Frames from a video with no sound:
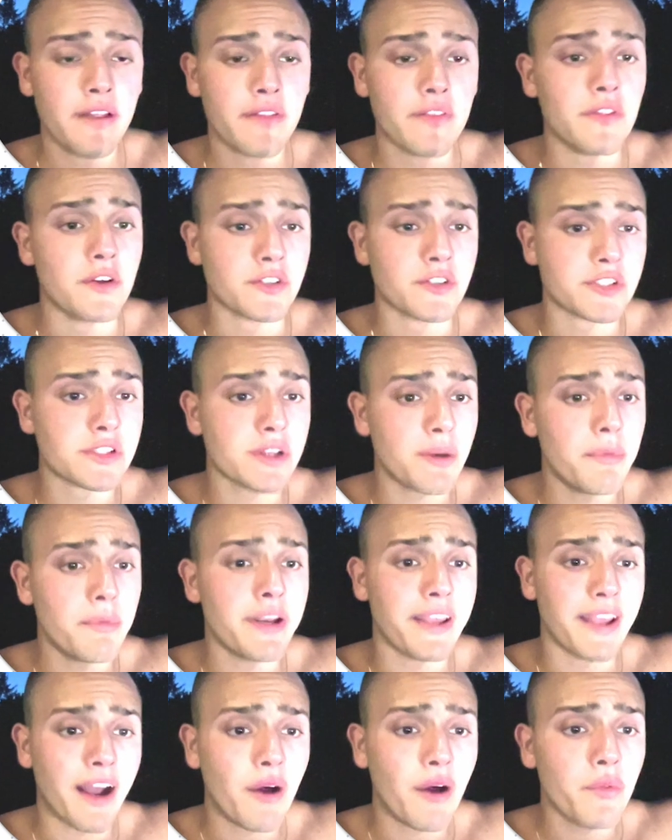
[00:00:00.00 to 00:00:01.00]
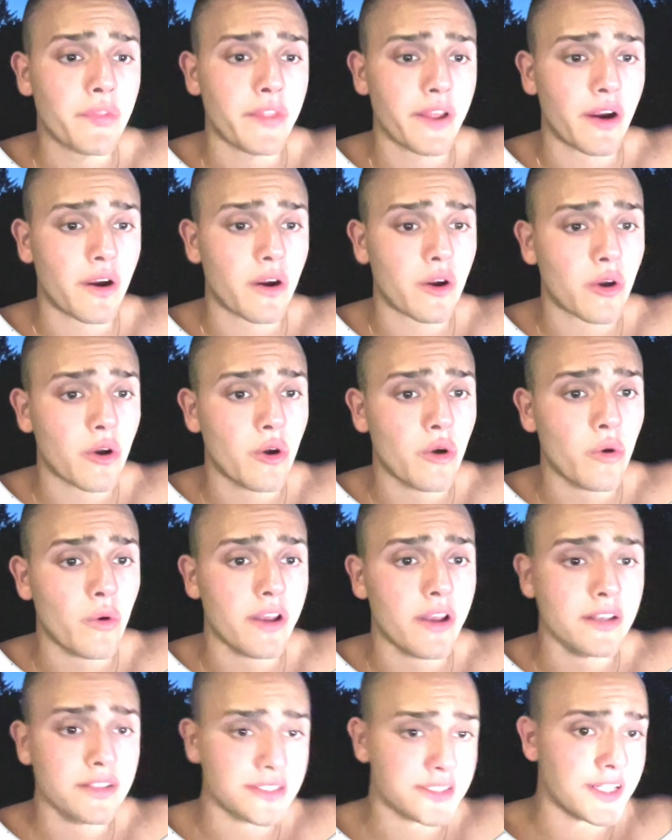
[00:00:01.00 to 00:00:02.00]
there's somebody out there who
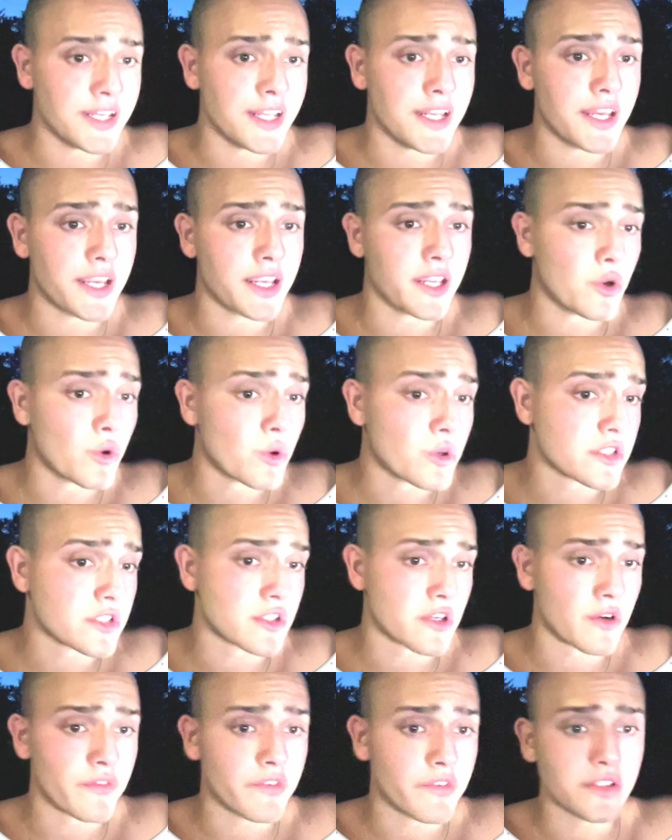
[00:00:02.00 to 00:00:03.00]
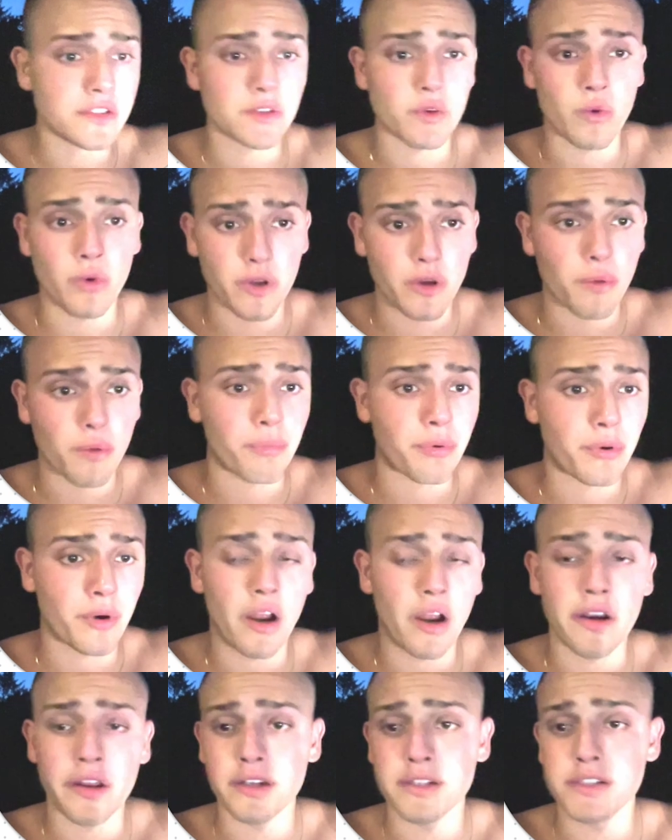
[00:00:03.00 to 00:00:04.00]
is needing your service or your
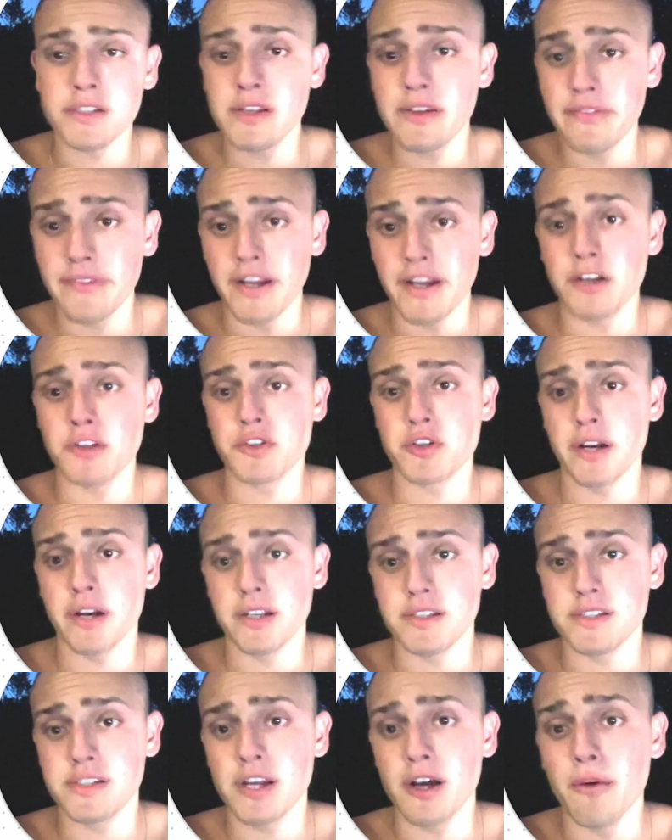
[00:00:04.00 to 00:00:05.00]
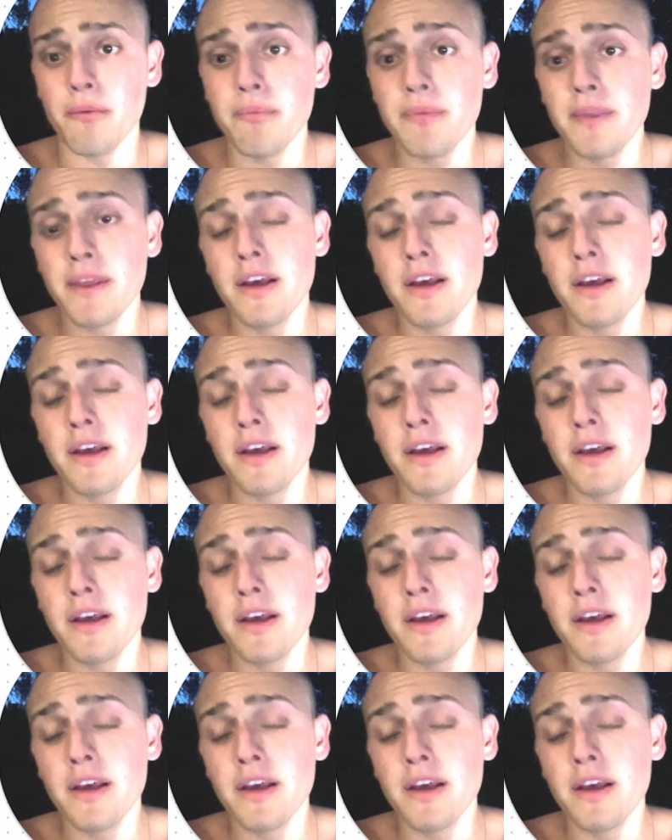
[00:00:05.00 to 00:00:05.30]
product that you're trying to sell.